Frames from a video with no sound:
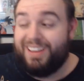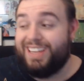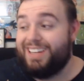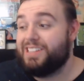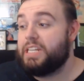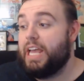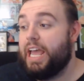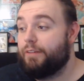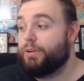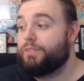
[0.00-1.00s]
He does it
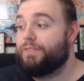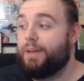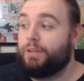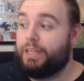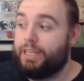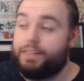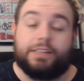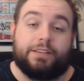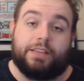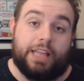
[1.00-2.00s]
to every family
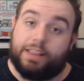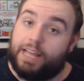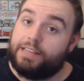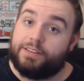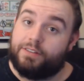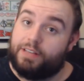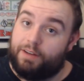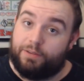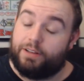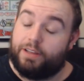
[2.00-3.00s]
in that. That's
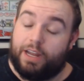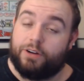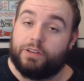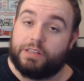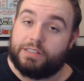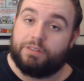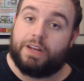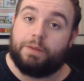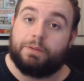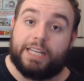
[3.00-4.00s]
every character in the Son
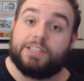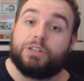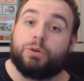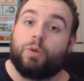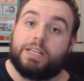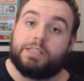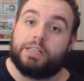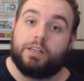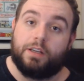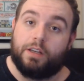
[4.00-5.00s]
family. That's crazy.